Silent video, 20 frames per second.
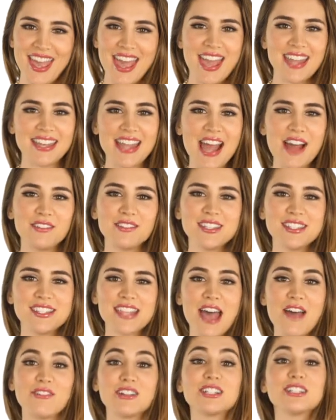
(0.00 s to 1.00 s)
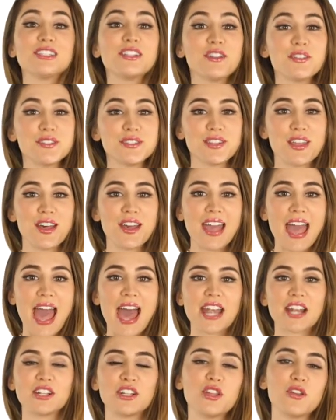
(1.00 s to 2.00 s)
And now let's have a close look
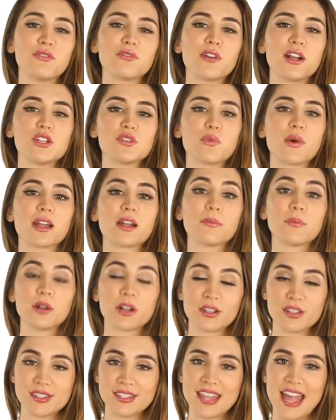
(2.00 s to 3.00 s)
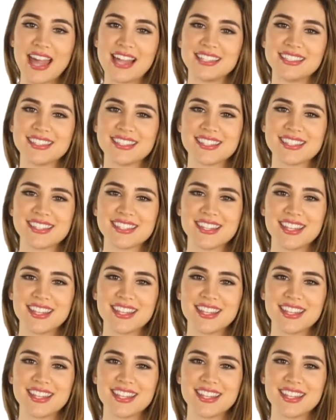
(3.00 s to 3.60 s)
at our new freshwater pearl styles.